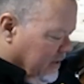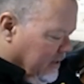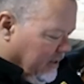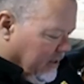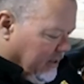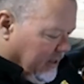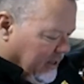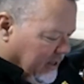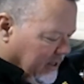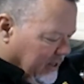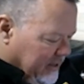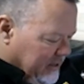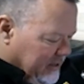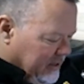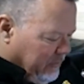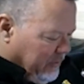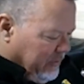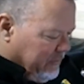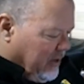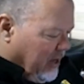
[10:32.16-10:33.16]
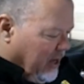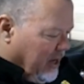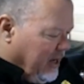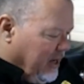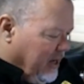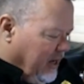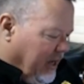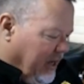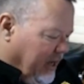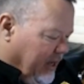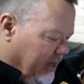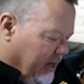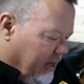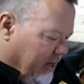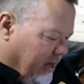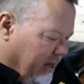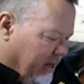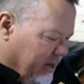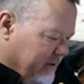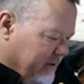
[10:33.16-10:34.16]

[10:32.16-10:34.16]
And then we've got a